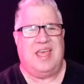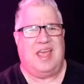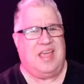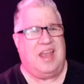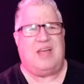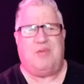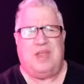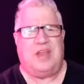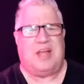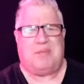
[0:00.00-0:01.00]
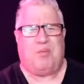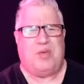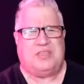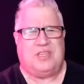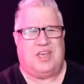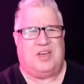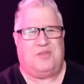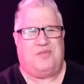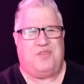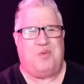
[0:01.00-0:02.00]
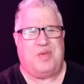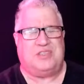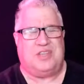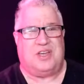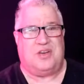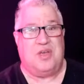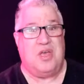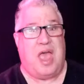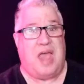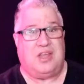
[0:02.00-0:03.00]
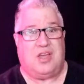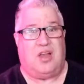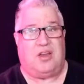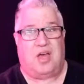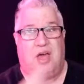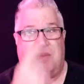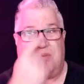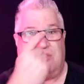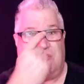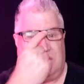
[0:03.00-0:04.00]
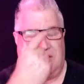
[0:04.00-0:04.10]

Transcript: kind of like we did a couple of weeks ago, a few weeks ago, I had to call an audible,